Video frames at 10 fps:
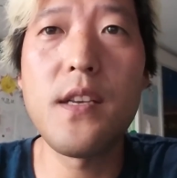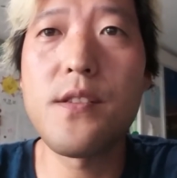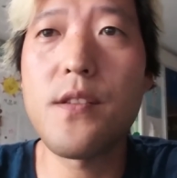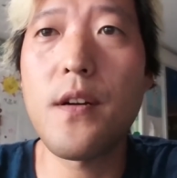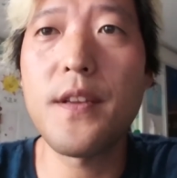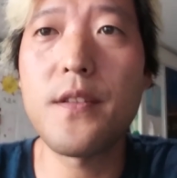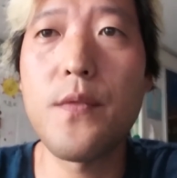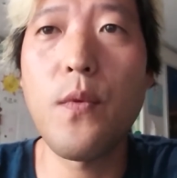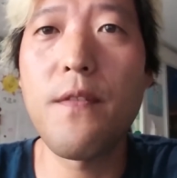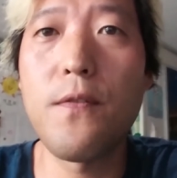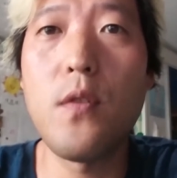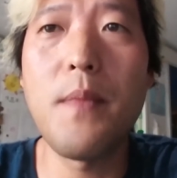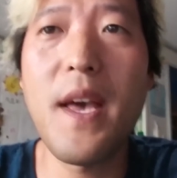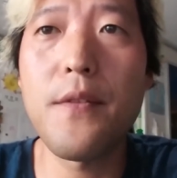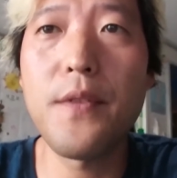I started with full
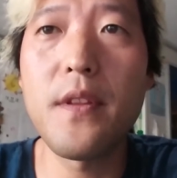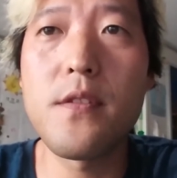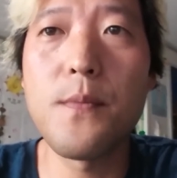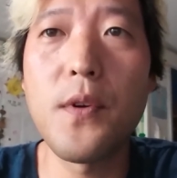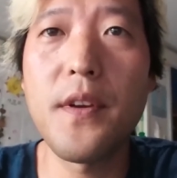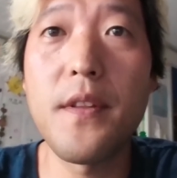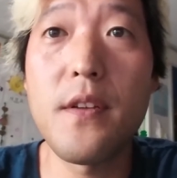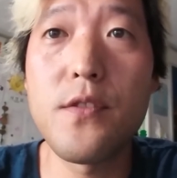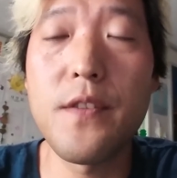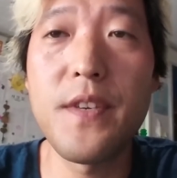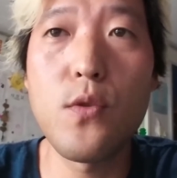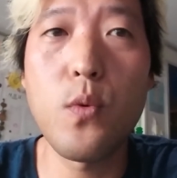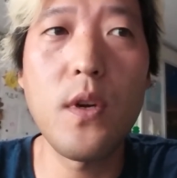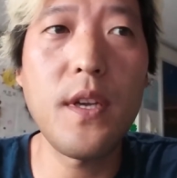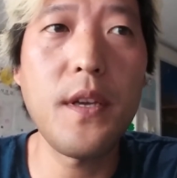battery this morning on LG
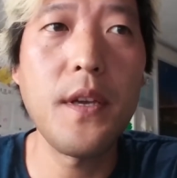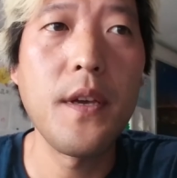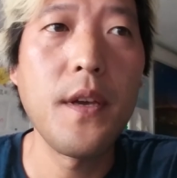V20.